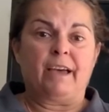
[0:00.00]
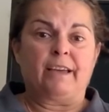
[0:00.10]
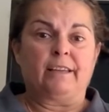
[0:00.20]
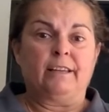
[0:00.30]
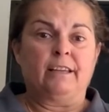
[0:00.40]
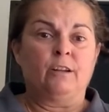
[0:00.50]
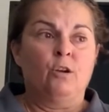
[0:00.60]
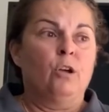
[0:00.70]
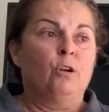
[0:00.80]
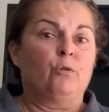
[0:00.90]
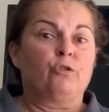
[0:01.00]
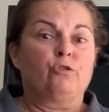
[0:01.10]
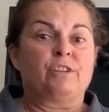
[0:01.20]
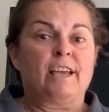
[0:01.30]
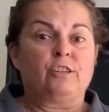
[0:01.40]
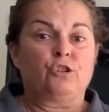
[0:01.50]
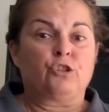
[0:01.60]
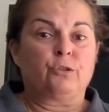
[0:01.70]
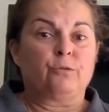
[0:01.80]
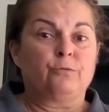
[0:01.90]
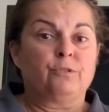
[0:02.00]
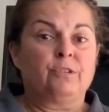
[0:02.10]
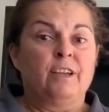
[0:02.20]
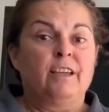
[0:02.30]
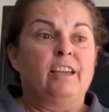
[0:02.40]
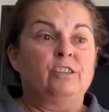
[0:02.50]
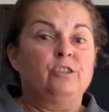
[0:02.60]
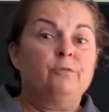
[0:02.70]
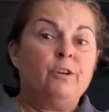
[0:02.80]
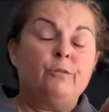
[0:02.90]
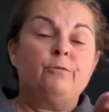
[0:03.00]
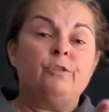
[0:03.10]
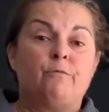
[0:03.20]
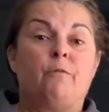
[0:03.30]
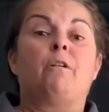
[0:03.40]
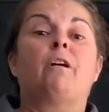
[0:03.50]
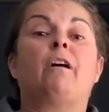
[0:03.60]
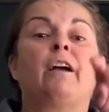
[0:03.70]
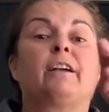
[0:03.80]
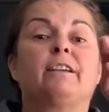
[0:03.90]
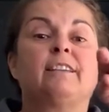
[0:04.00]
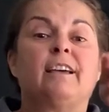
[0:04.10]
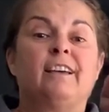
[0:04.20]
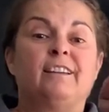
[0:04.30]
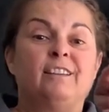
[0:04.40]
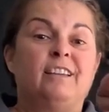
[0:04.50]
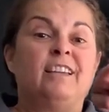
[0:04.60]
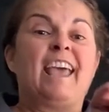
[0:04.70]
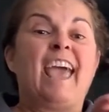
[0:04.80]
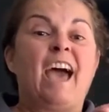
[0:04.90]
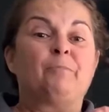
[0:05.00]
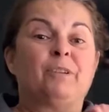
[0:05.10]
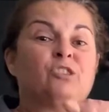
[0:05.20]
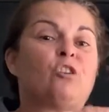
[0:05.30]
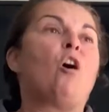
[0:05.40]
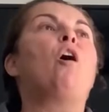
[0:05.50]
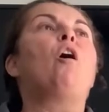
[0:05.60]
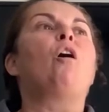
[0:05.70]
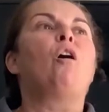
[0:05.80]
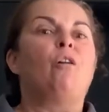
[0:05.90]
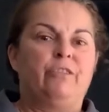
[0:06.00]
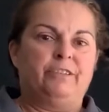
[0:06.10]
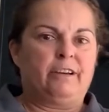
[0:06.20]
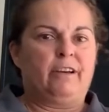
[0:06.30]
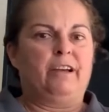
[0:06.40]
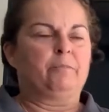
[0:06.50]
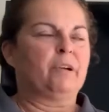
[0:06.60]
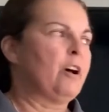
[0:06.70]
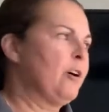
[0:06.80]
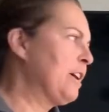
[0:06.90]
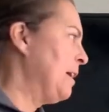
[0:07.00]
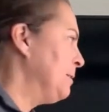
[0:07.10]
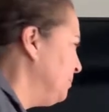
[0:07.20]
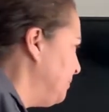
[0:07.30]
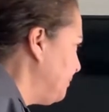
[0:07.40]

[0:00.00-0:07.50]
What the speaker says: bag in it, or their tennis shoes, and you know who you are, because it happens all the time, okay?